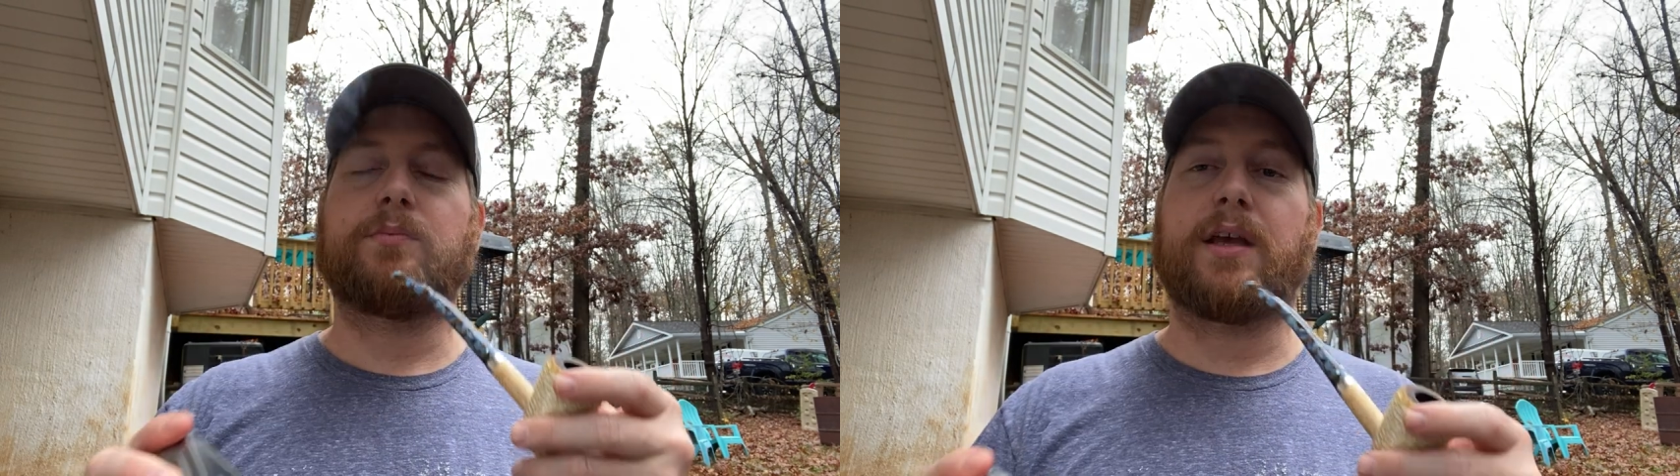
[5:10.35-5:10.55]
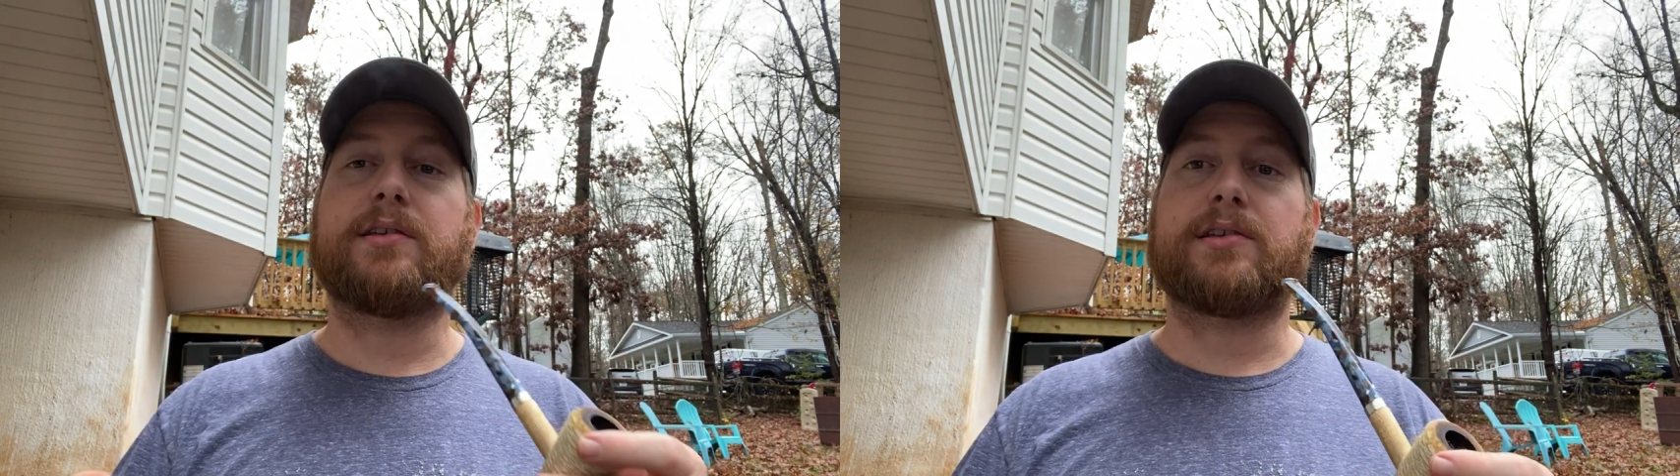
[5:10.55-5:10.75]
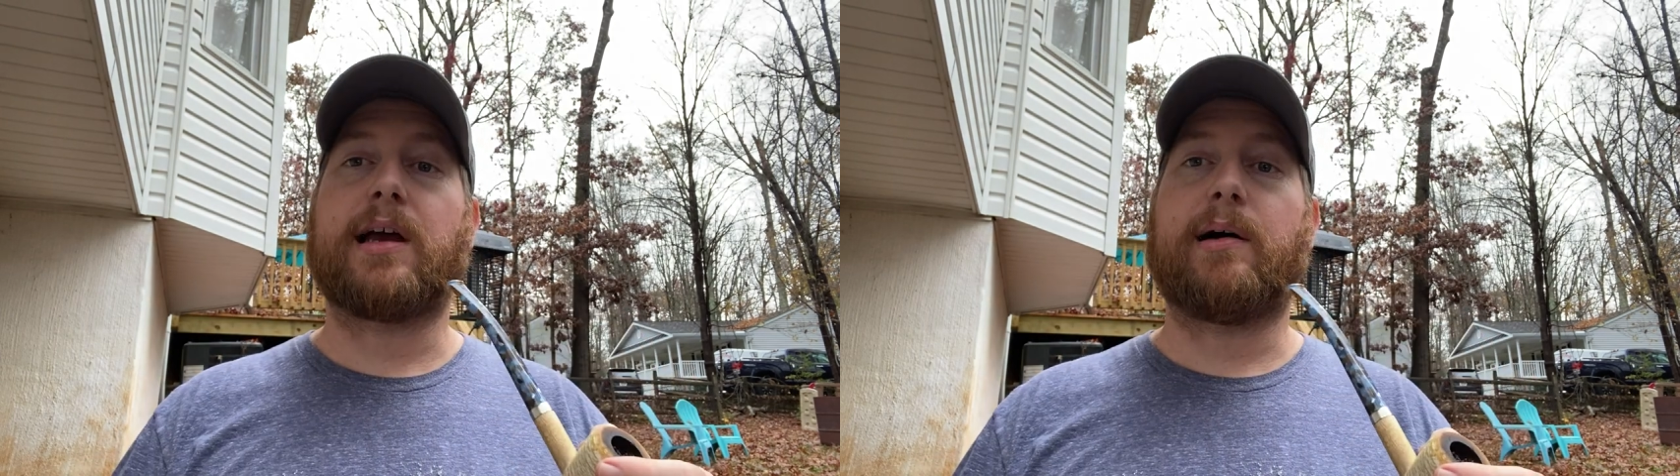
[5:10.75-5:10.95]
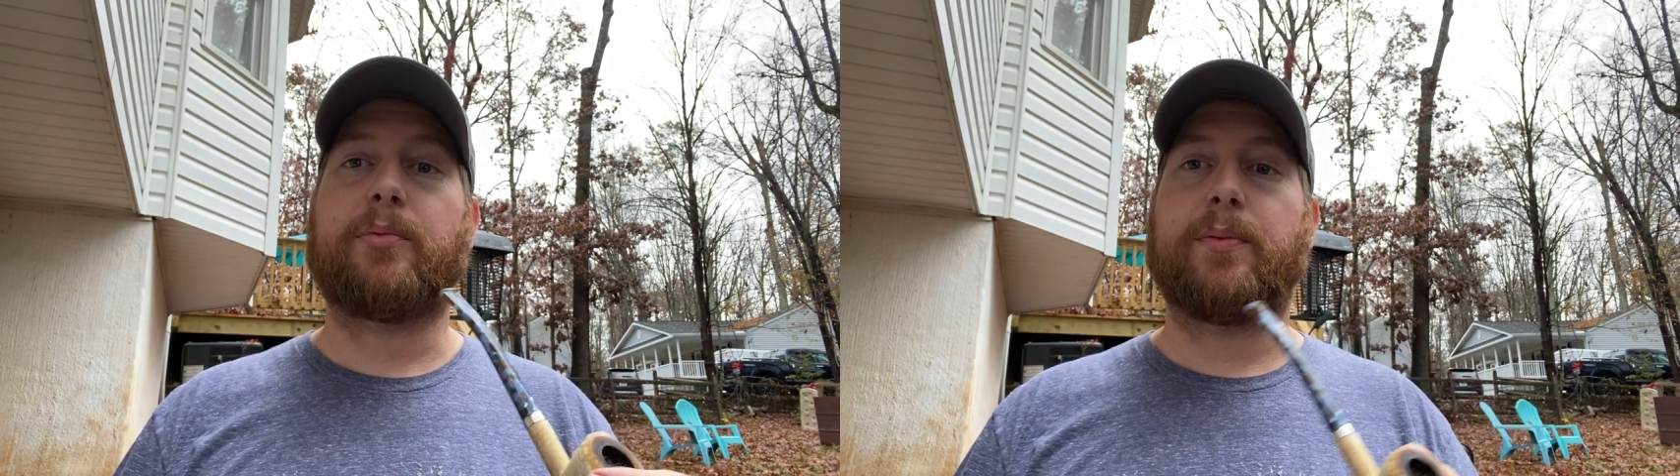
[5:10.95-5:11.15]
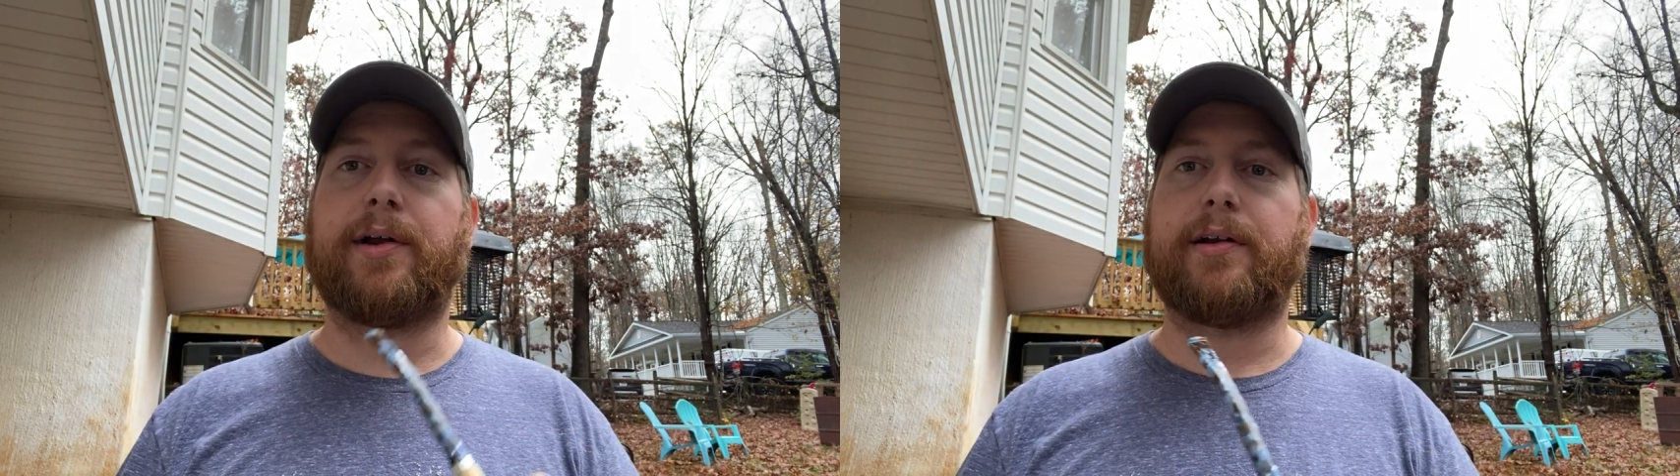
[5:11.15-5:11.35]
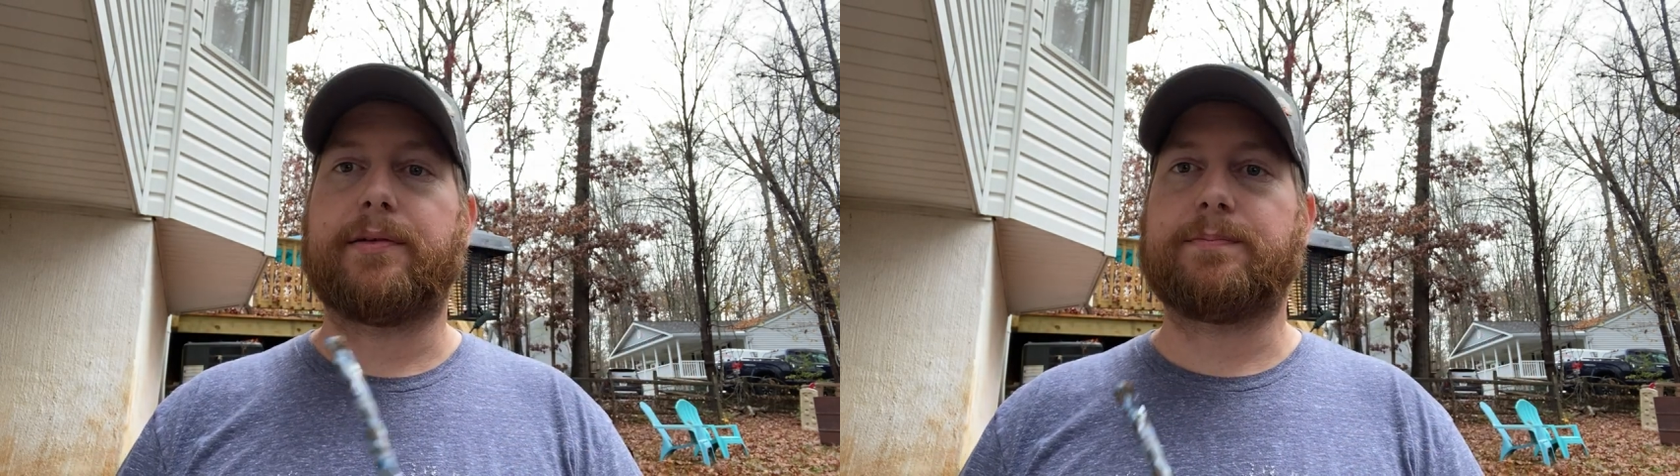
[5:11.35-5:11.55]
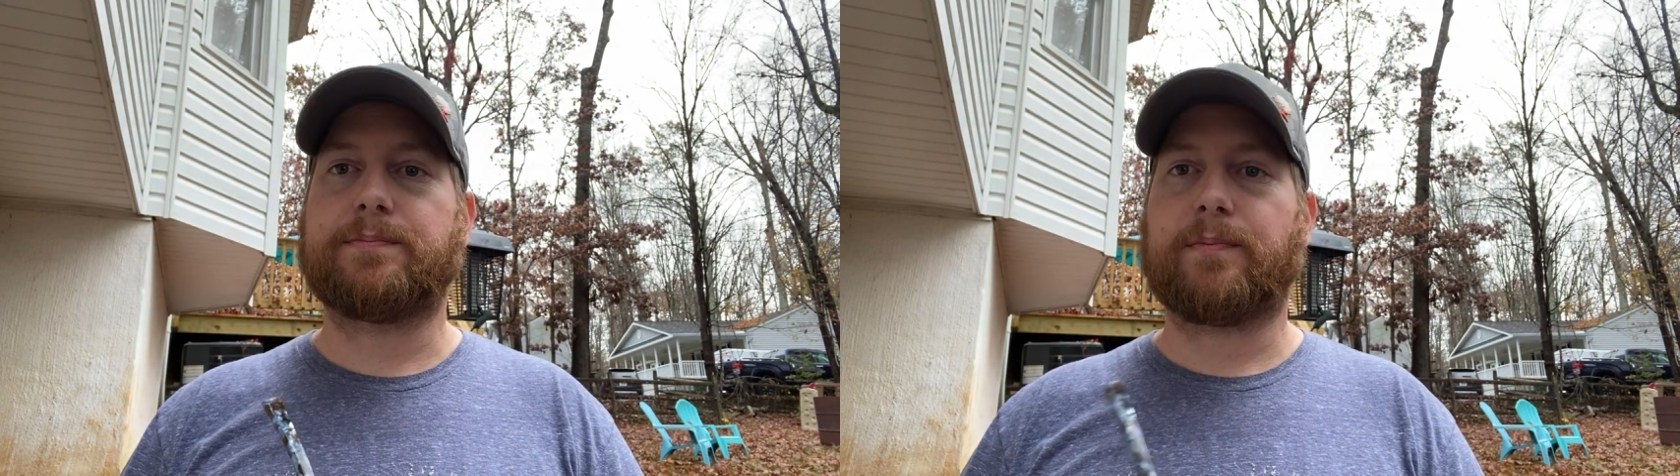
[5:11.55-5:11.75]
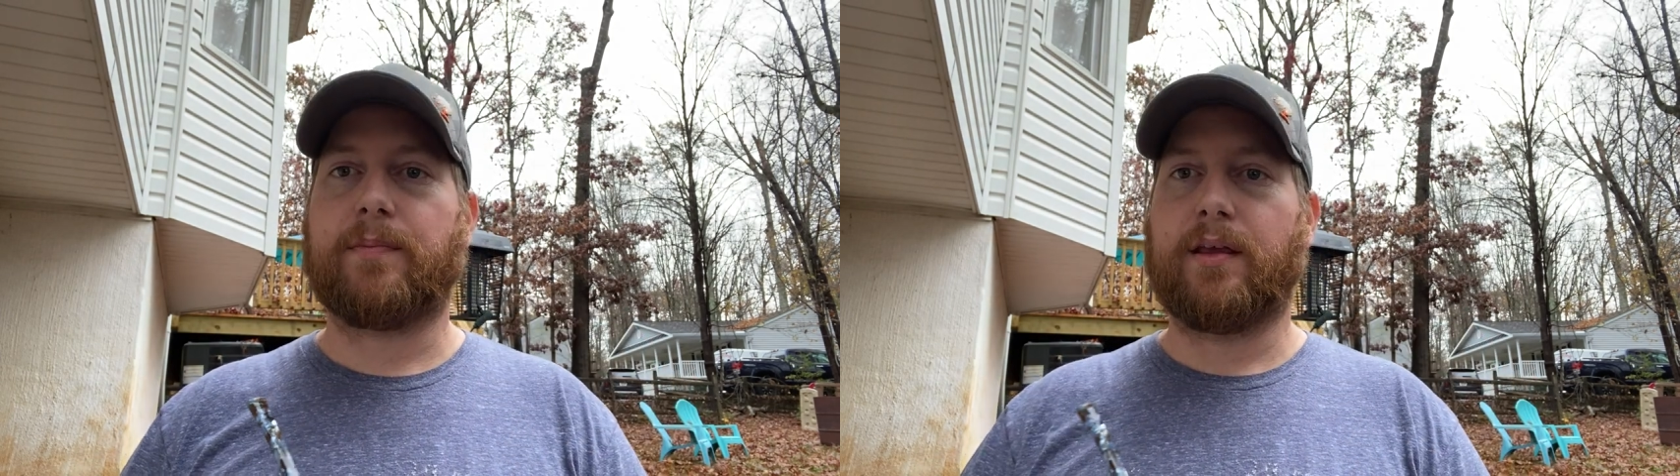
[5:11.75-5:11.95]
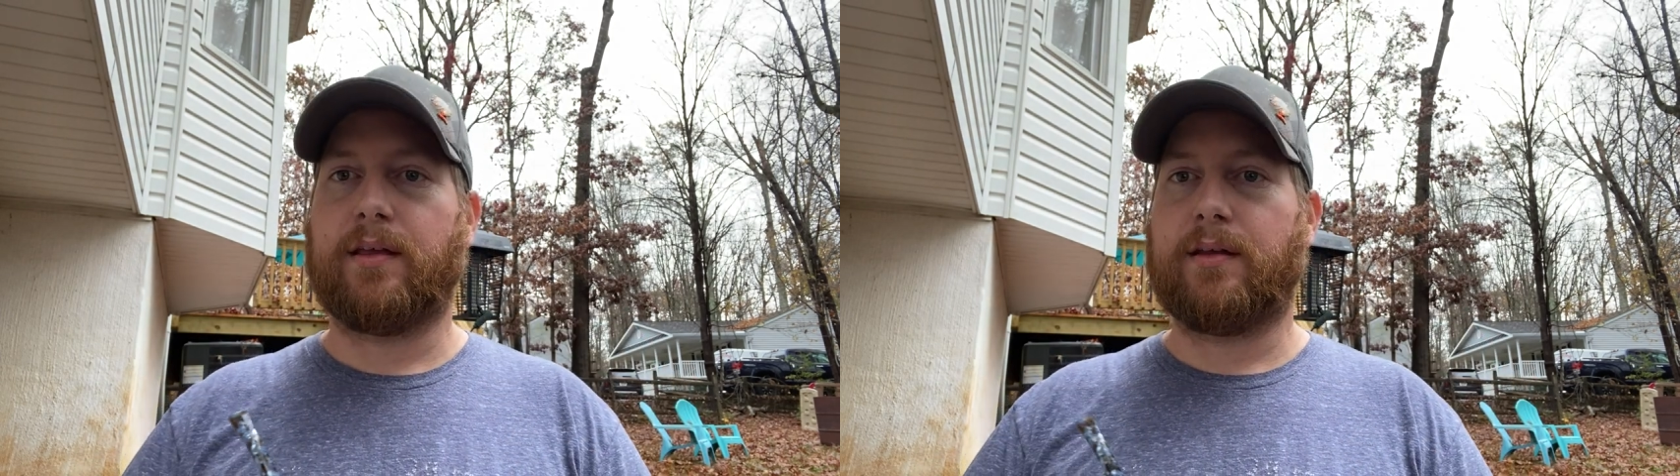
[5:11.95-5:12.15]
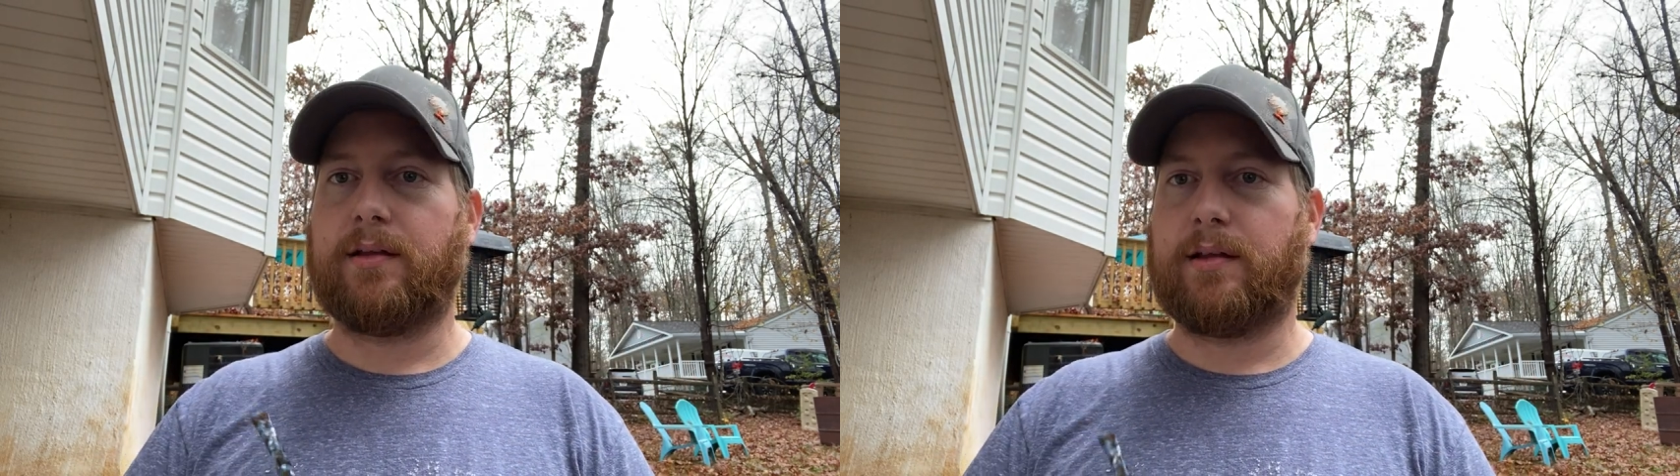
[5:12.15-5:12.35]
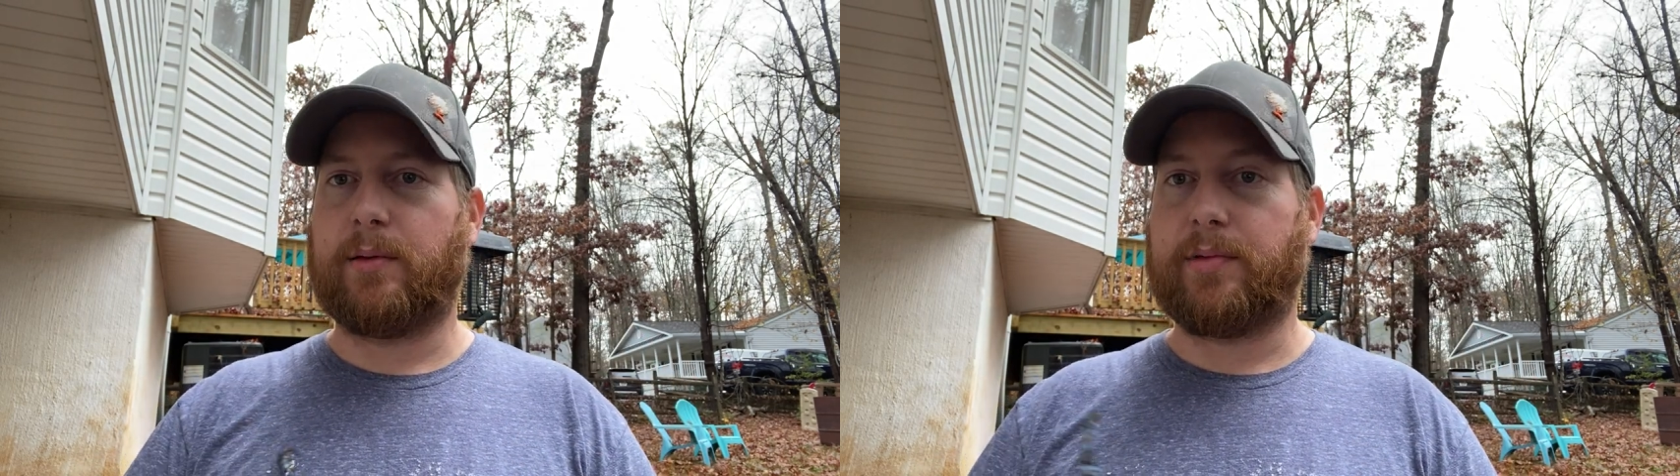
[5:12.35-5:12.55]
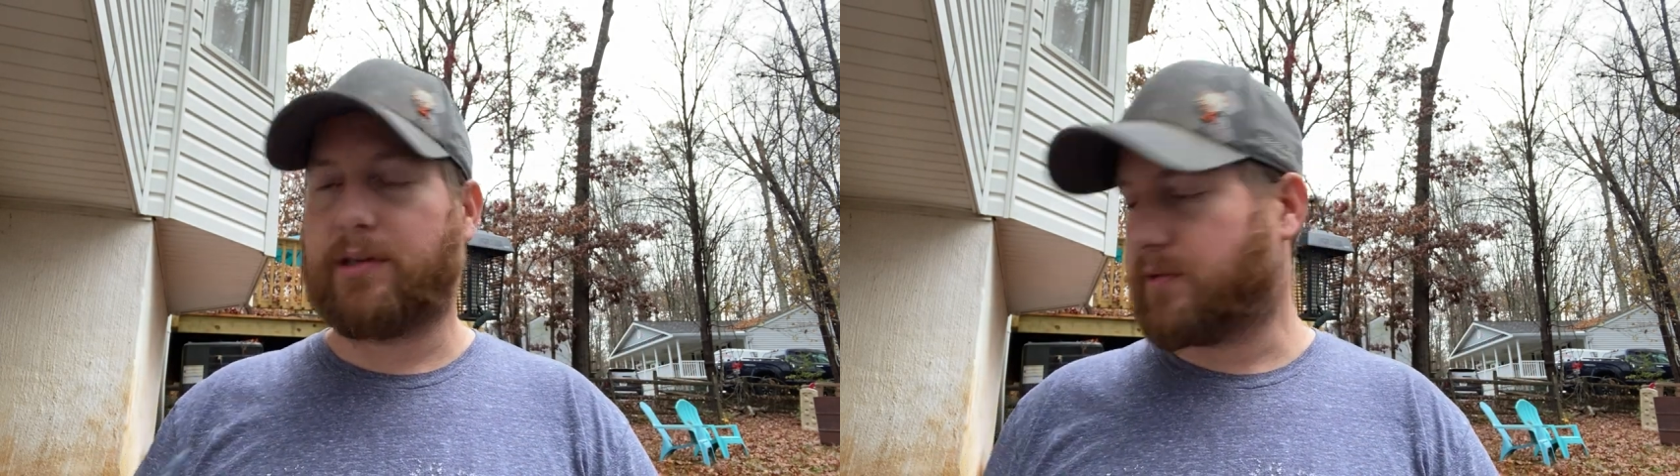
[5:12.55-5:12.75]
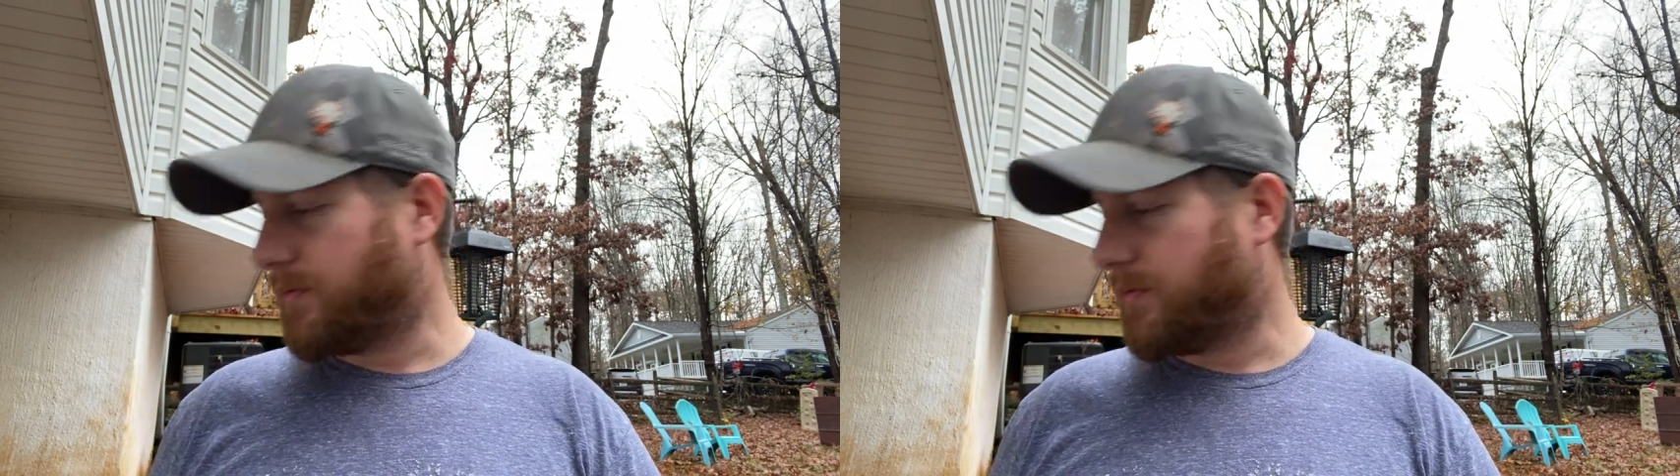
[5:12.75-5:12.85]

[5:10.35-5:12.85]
This is how I prepare it. Let me put this